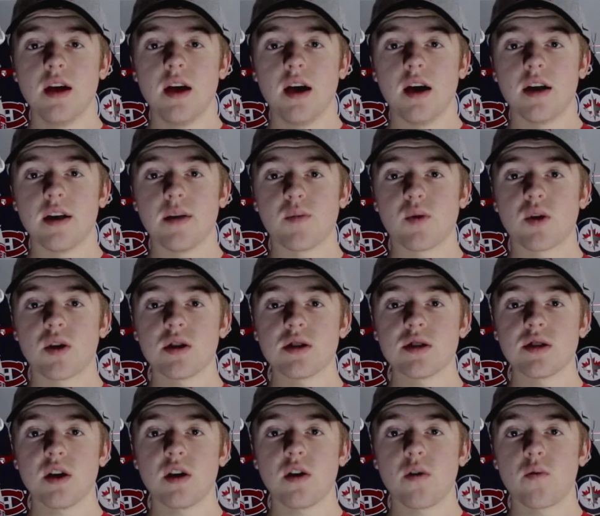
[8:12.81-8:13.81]
Now we're going to
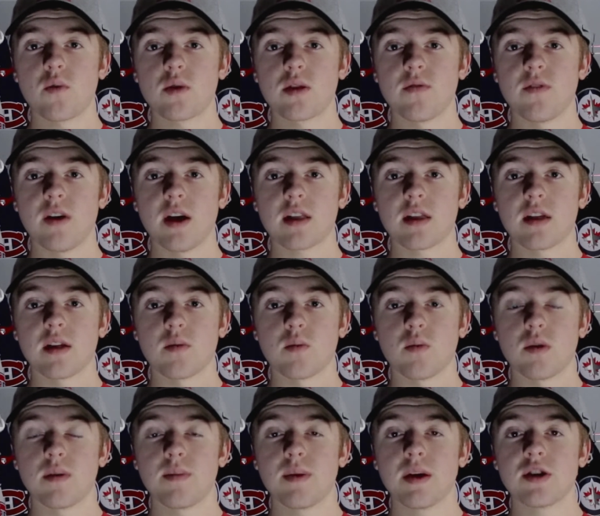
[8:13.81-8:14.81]
start off with the fact that
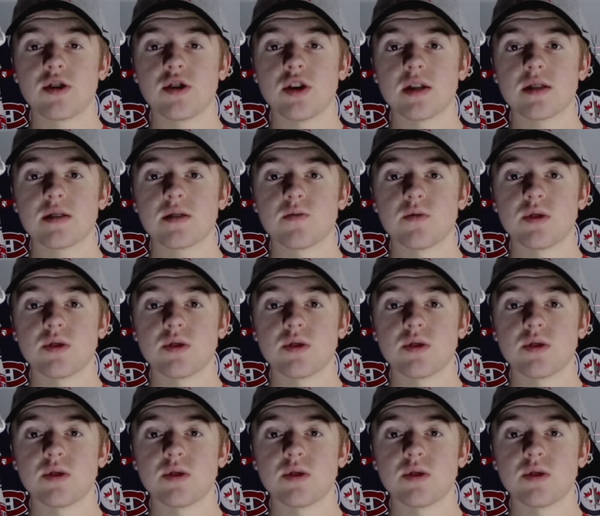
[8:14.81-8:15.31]
Winnipeg Jets